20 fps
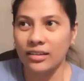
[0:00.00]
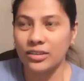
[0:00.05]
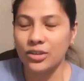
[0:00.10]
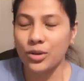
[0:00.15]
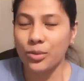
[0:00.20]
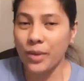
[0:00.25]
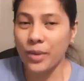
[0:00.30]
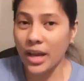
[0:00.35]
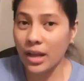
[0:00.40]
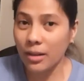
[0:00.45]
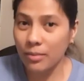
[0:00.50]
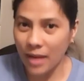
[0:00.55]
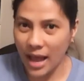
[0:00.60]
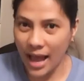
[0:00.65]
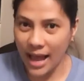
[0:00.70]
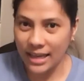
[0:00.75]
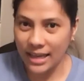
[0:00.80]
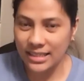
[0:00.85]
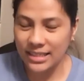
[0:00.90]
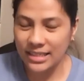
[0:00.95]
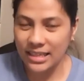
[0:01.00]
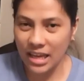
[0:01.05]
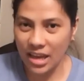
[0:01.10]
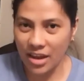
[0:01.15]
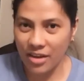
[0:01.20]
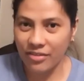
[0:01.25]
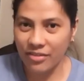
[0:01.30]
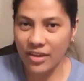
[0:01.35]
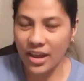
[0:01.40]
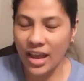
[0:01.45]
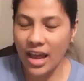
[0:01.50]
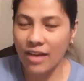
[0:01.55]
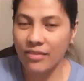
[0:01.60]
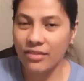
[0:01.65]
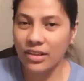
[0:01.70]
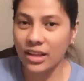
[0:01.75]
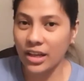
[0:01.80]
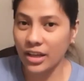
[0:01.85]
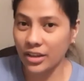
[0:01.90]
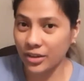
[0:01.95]
the mailbox if I have
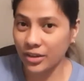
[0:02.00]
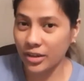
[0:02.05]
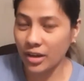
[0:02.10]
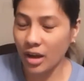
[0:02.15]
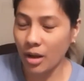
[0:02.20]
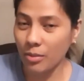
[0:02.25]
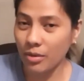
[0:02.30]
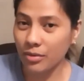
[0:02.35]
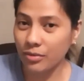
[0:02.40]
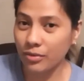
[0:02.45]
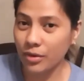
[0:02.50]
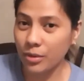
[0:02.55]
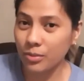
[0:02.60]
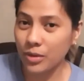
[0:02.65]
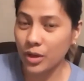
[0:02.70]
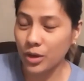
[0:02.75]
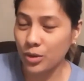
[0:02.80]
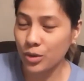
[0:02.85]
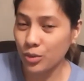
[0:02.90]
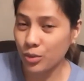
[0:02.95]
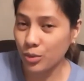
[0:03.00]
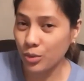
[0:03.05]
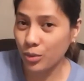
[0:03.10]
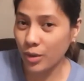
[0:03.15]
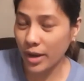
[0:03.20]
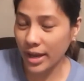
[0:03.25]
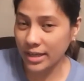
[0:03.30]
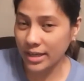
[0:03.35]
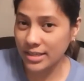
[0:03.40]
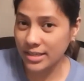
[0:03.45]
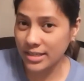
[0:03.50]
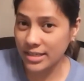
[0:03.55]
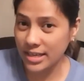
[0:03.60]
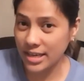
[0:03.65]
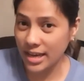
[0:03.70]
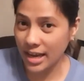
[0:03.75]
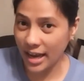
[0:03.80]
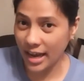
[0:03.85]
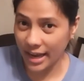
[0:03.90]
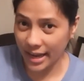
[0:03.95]
a letter coming from the
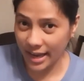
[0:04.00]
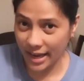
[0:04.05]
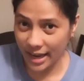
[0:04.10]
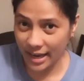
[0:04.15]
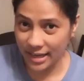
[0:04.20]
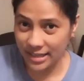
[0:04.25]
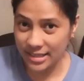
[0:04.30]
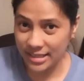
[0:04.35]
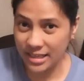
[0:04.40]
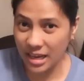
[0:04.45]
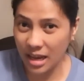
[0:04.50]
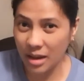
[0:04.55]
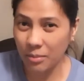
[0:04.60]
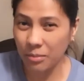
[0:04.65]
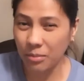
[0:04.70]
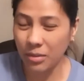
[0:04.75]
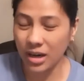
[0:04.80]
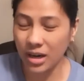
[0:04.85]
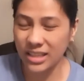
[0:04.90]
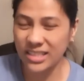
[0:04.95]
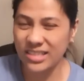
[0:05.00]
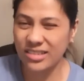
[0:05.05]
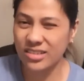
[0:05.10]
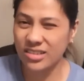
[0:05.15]
USCIS. But